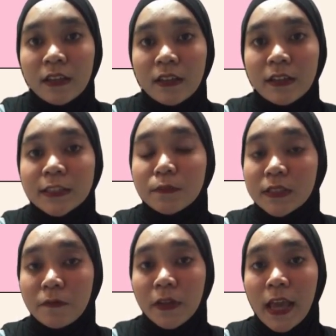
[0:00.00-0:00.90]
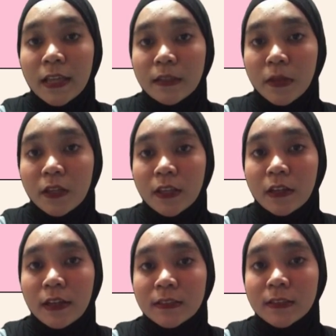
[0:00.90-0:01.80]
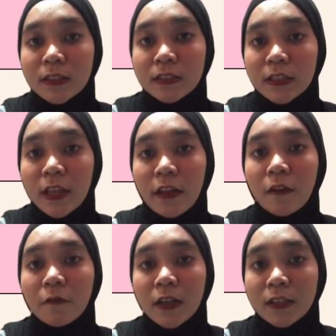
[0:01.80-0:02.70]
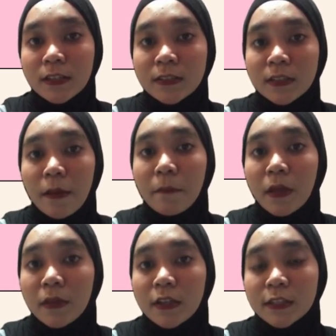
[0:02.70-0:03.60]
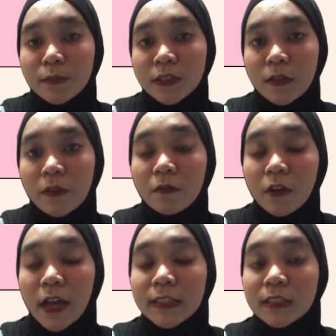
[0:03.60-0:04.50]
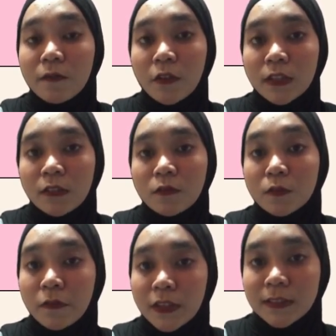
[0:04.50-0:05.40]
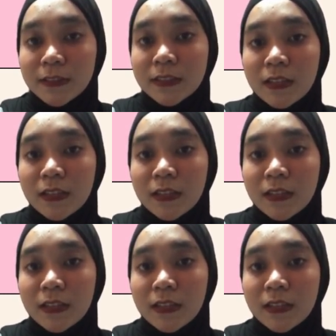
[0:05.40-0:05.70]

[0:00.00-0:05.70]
the specific antibiotic-resistant gene and virulence that may be responsible for ST42 prevalence.